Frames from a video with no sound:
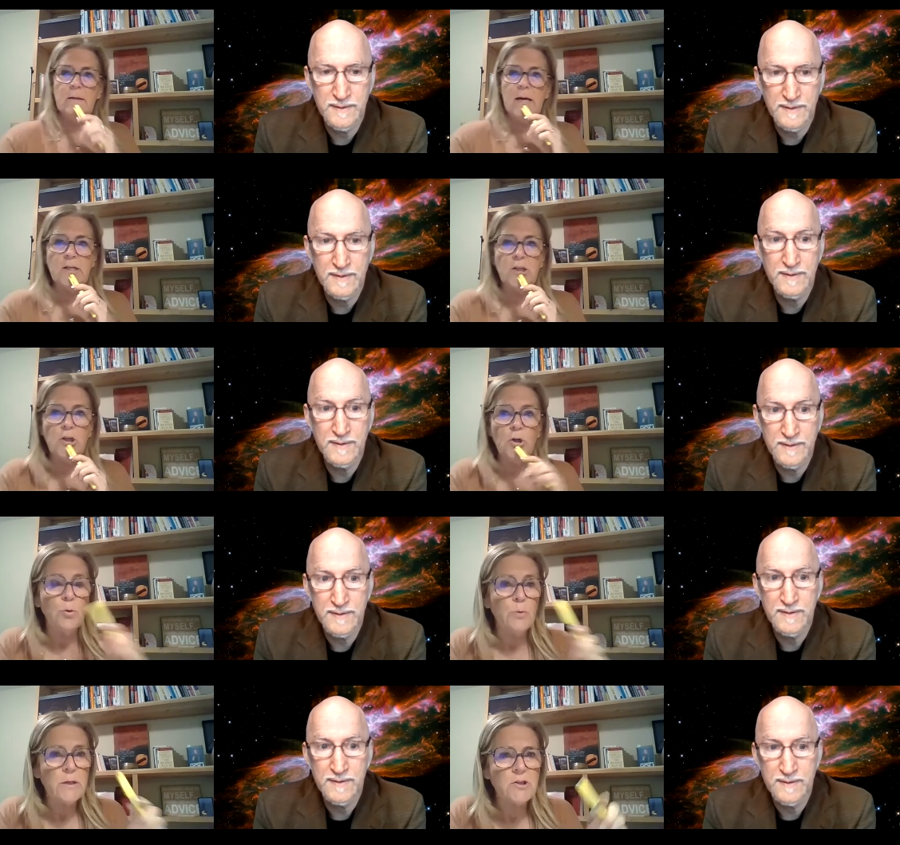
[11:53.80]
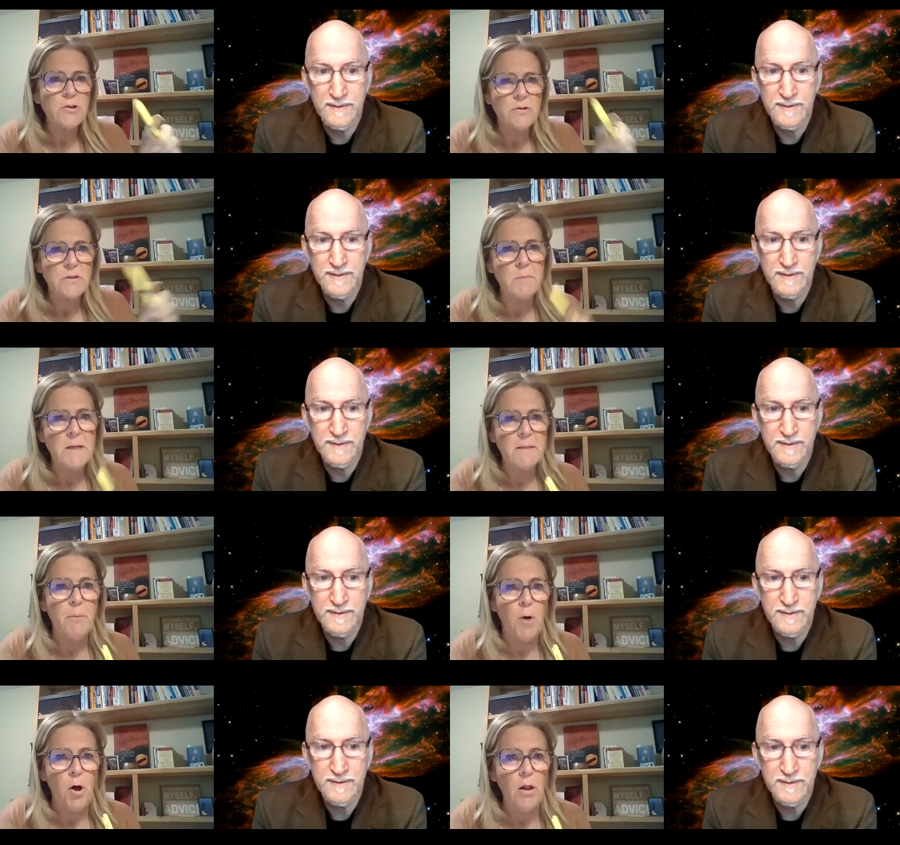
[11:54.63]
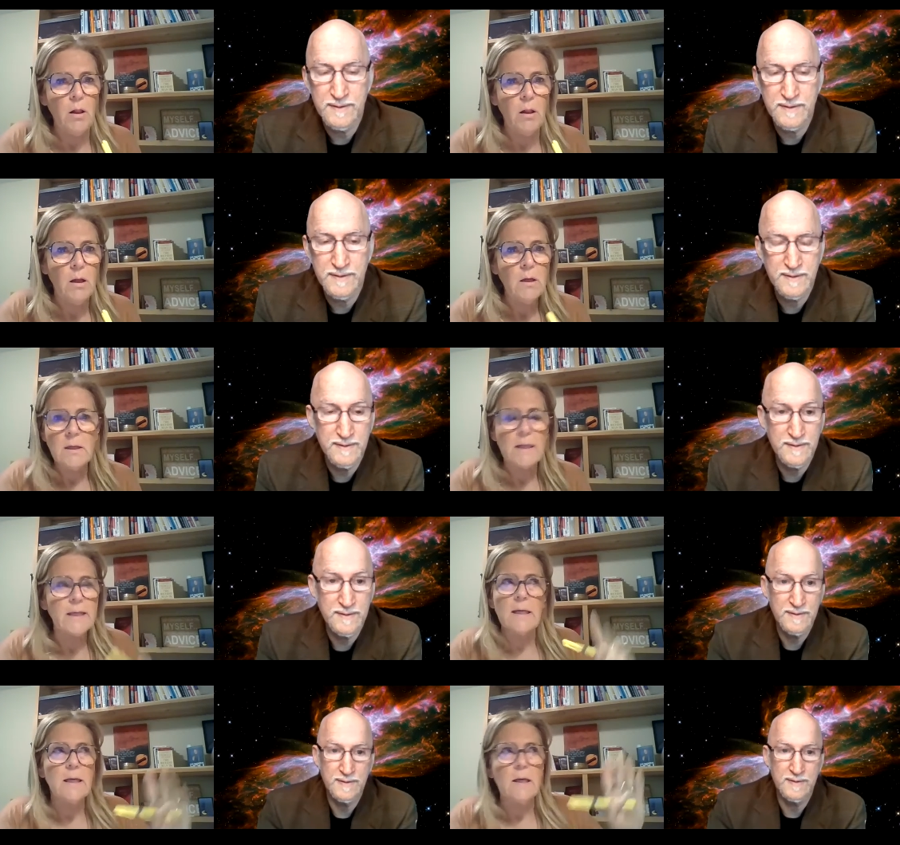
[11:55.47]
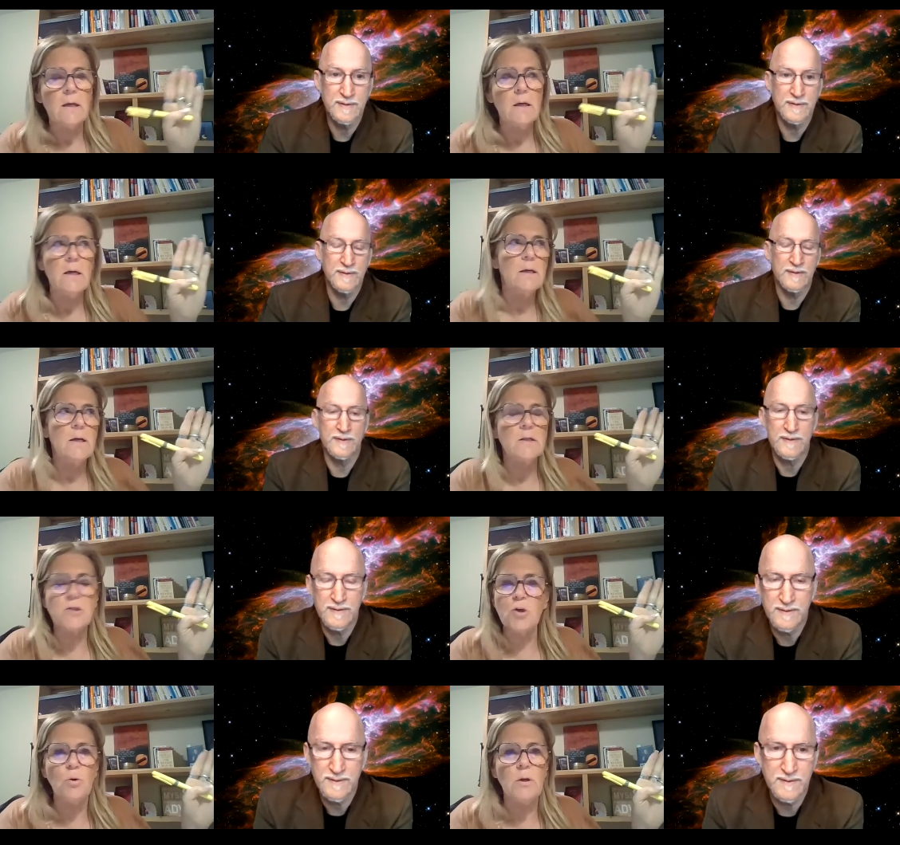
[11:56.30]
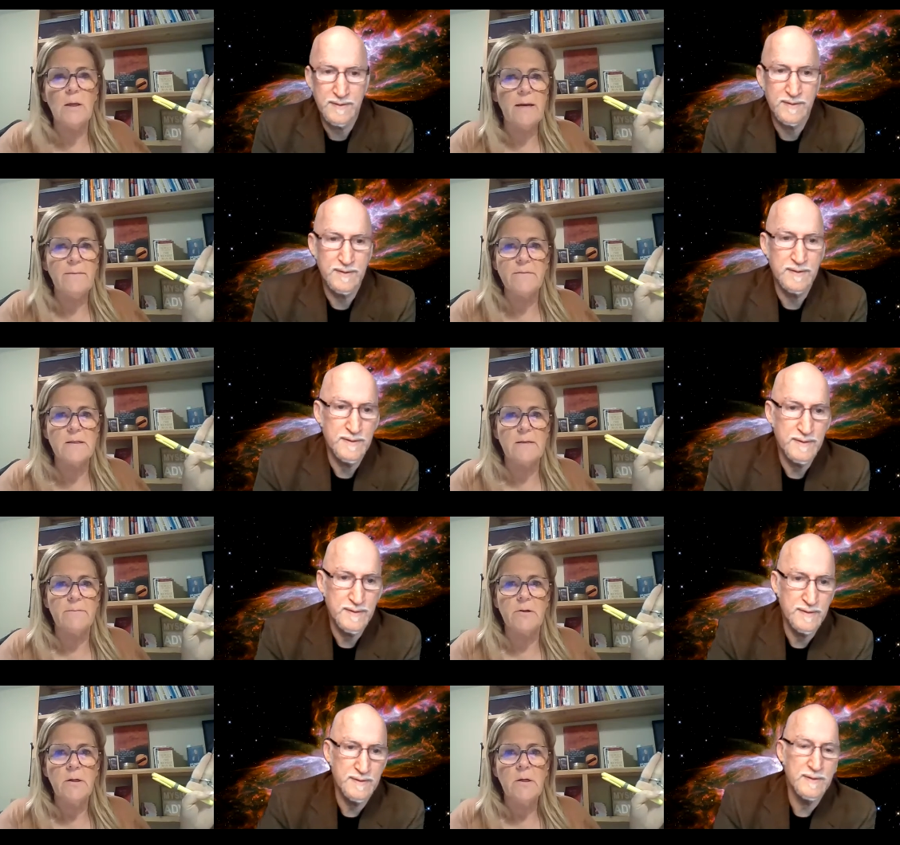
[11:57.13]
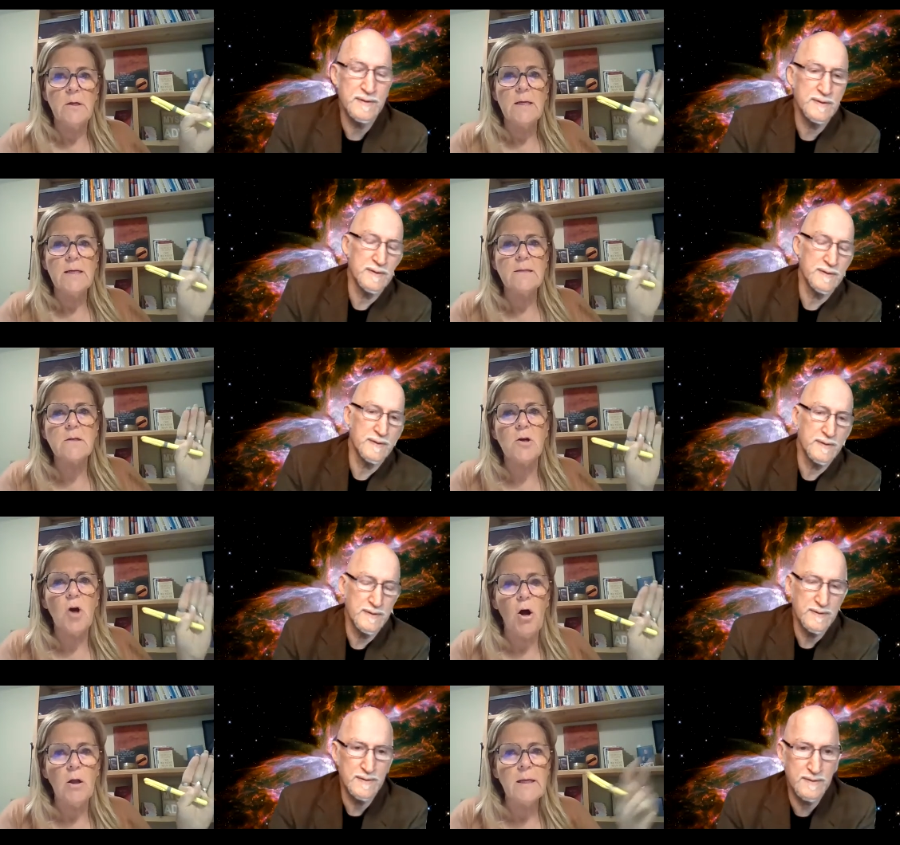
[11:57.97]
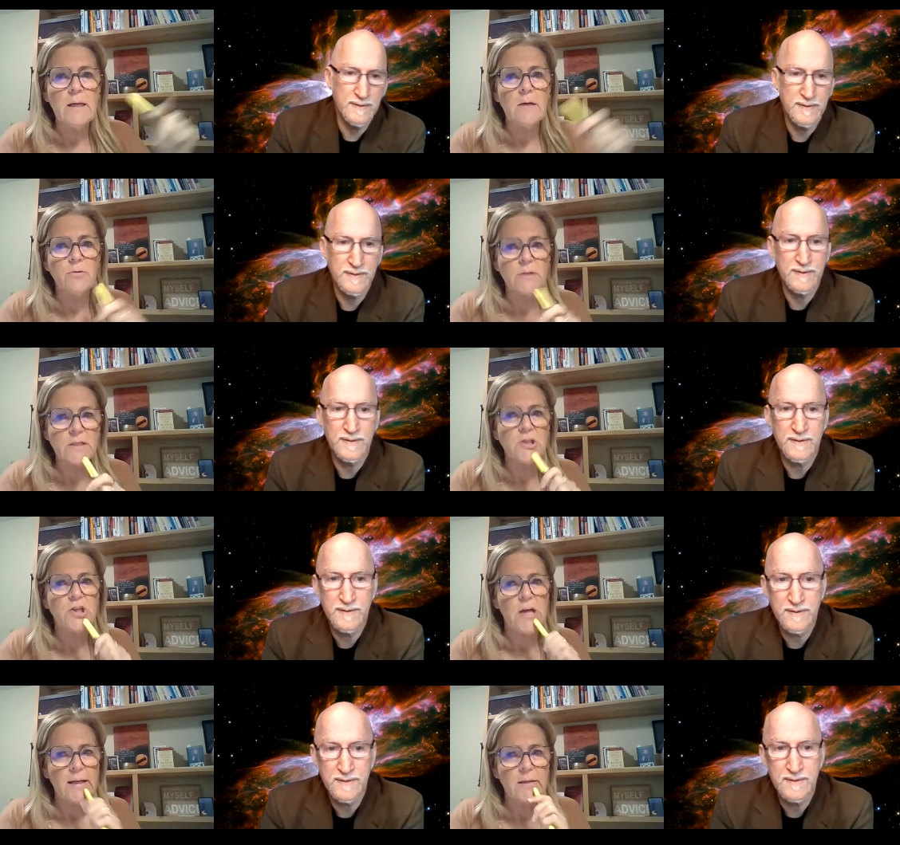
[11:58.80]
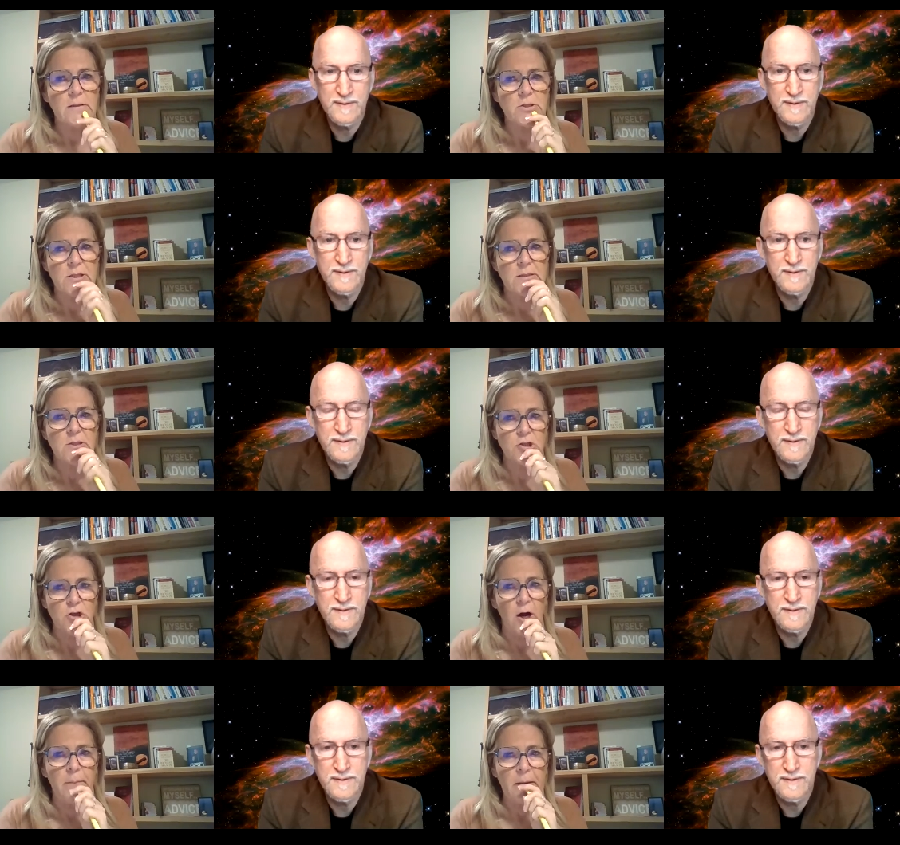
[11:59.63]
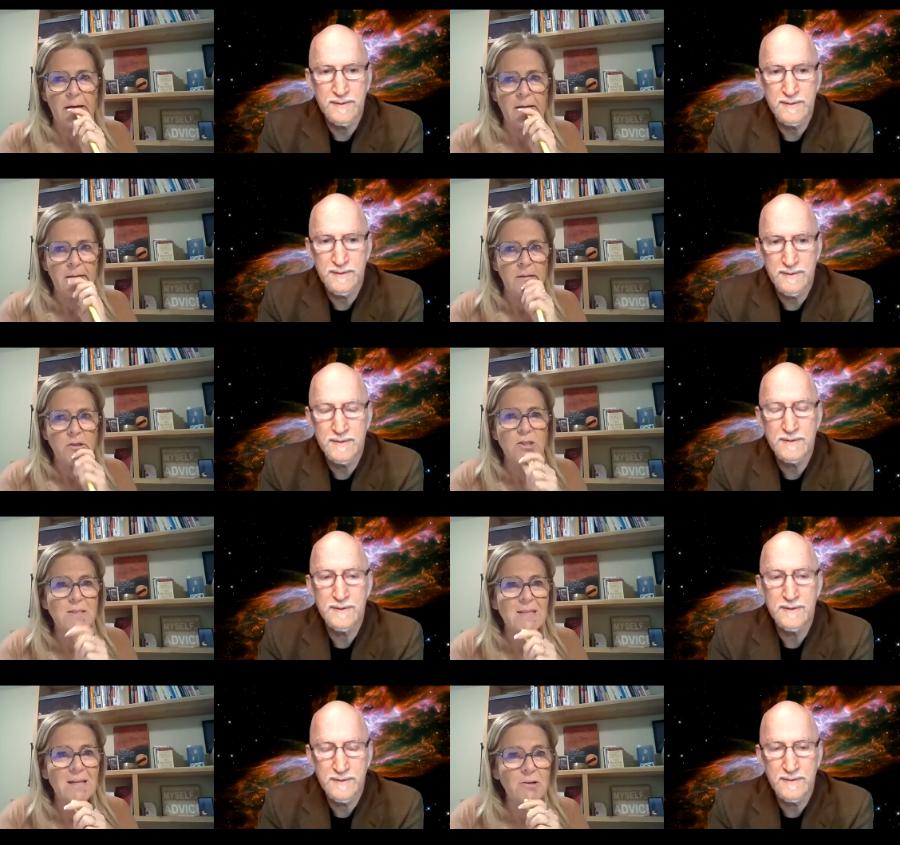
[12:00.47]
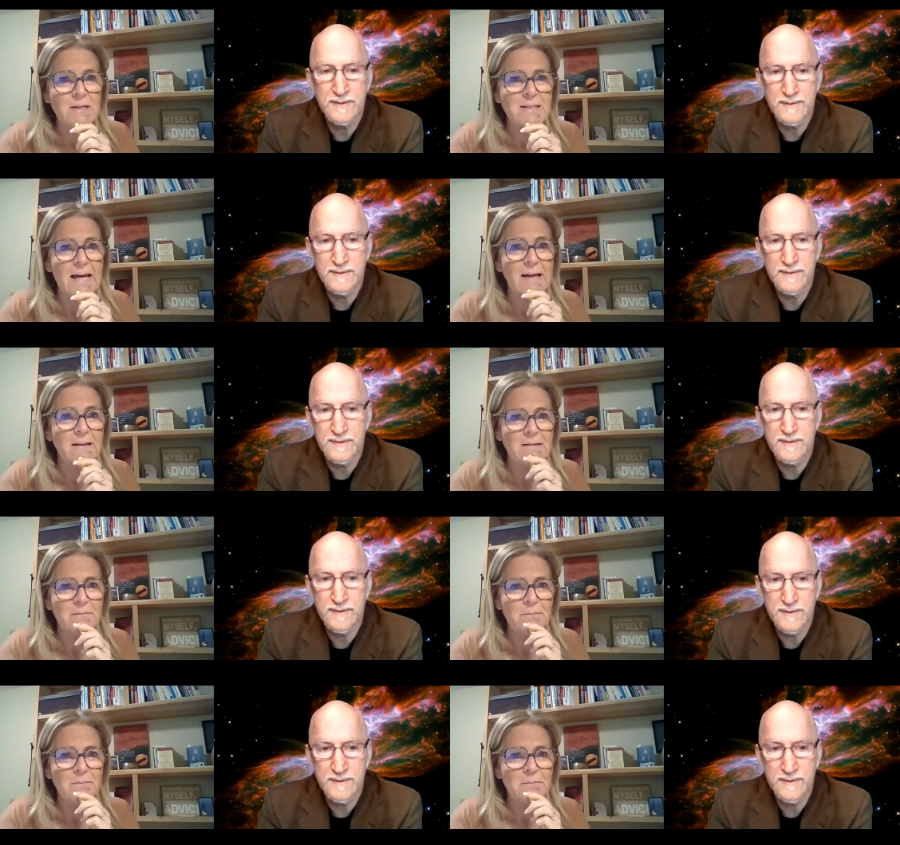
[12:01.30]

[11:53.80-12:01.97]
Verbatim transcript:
Speaker 1: and you know who introduced me to paul like a total lifesaver is Collie Christian. She's a shaman. She's Carrie's aunt.